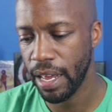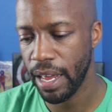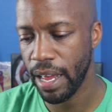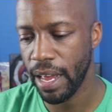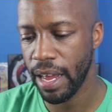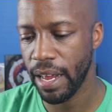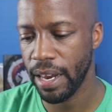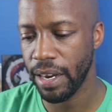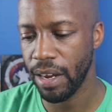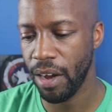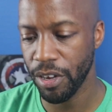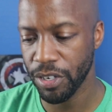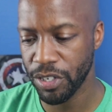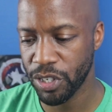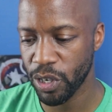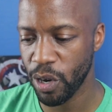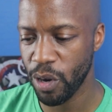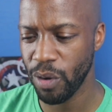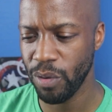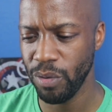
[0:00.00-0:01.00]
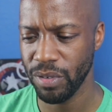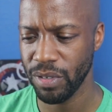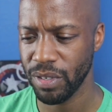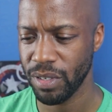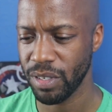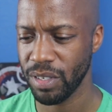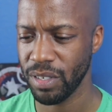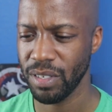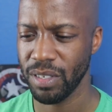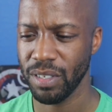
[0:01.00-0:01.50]
And also,
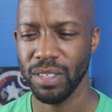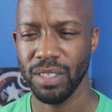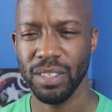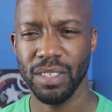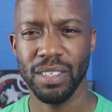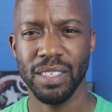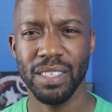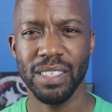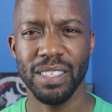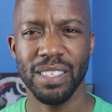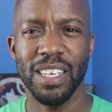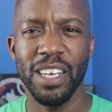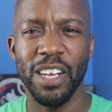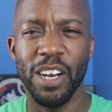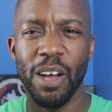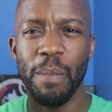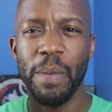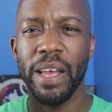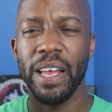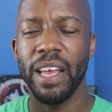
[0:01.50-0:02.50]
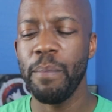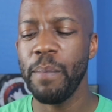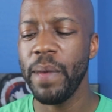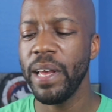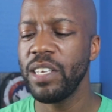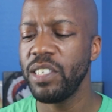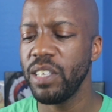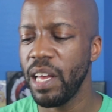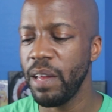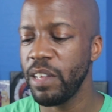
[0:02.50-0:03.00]
you know what I mean?
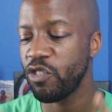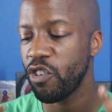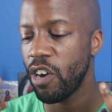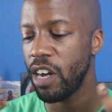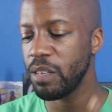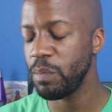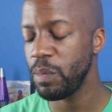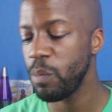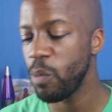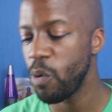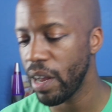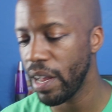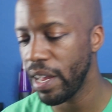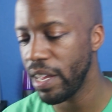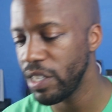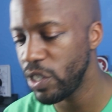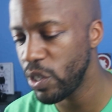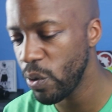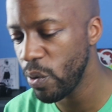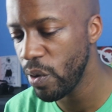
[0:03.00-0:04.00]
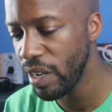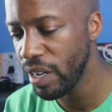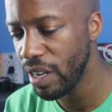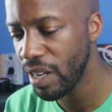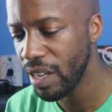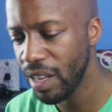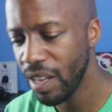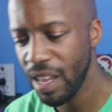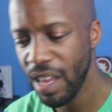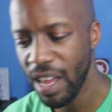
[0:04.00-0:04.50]
It draws me more into it.
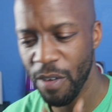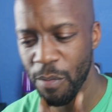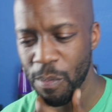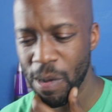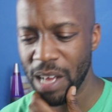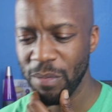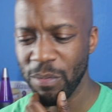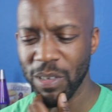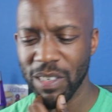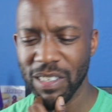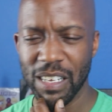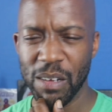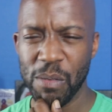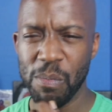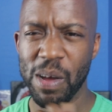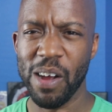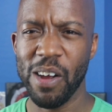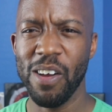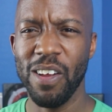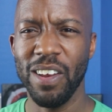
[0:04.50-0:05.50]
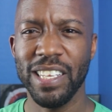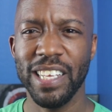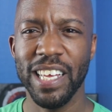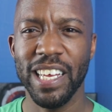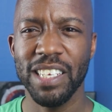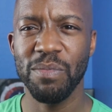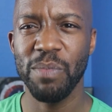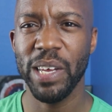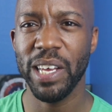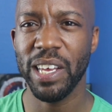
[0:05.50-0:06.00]
It reminds me of some of my early
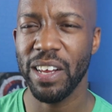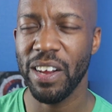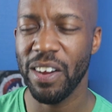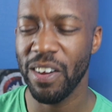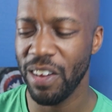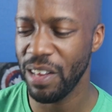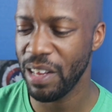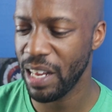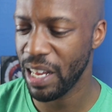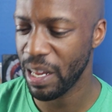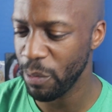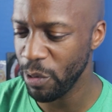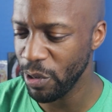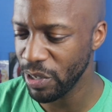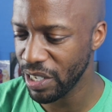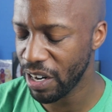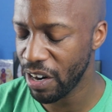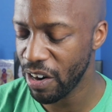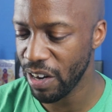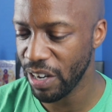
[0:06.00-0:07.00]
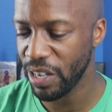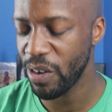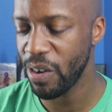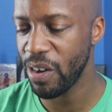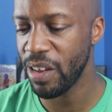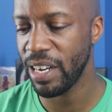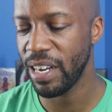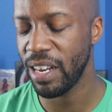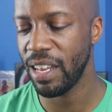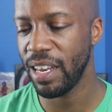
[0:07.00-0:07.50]
days making early, like music early
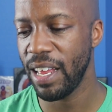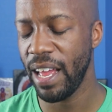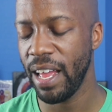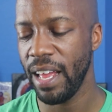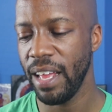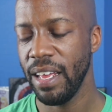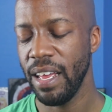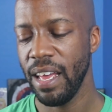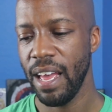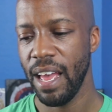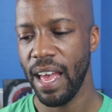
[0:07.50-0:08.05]
on and all that.